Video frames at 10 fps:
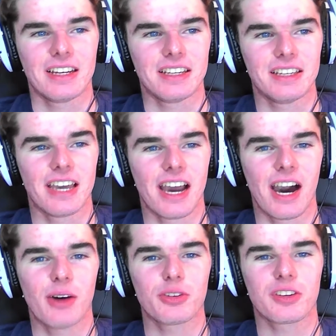Yeah, I
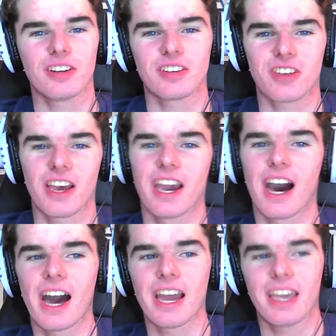was gonna say,
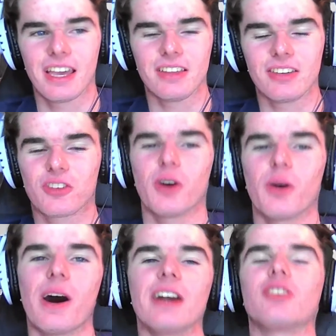I
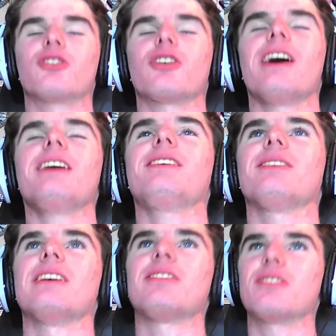tried to
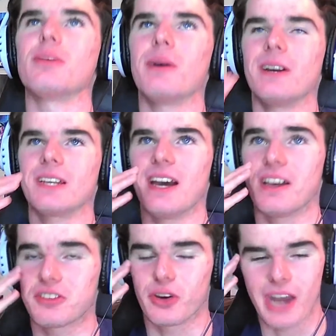list the podcast
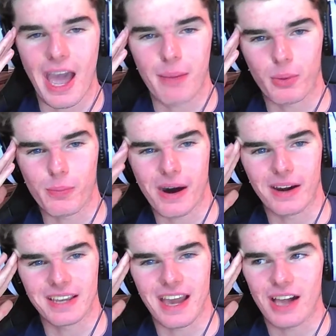on Apple
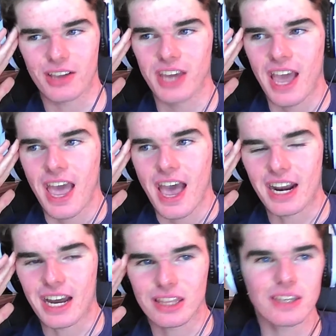Podcast. And
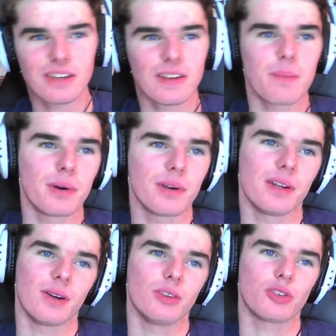I think I put it
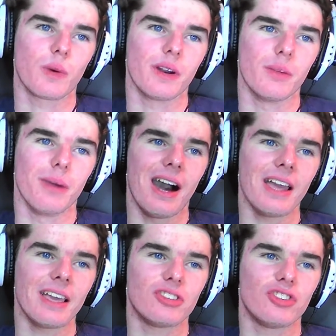on Twitter, but I
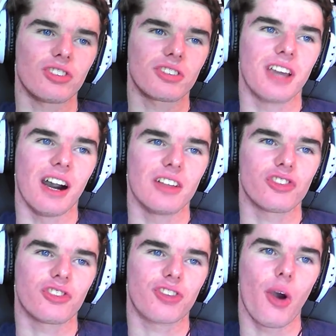just got
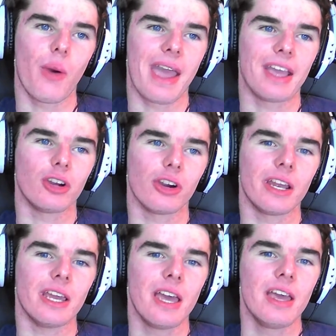so
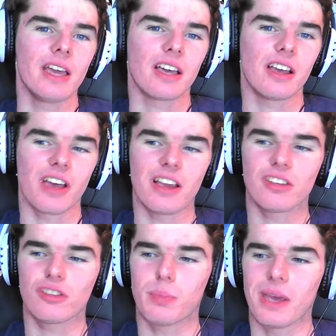angry because I
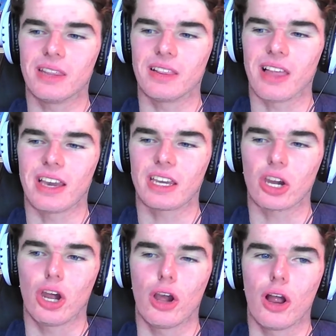spent, like,
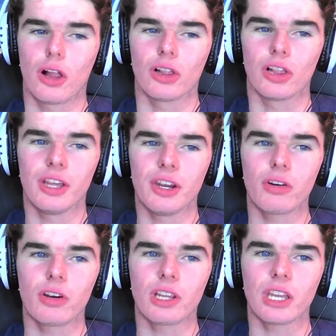
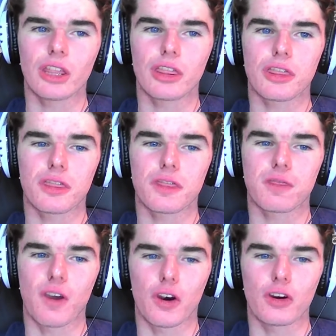literally
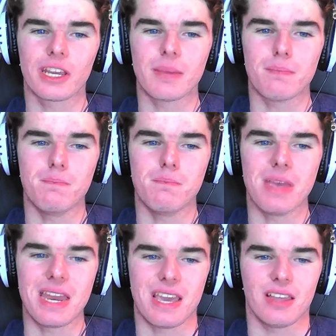30
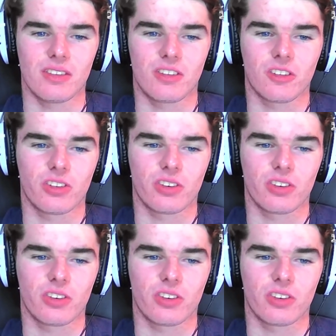minutes.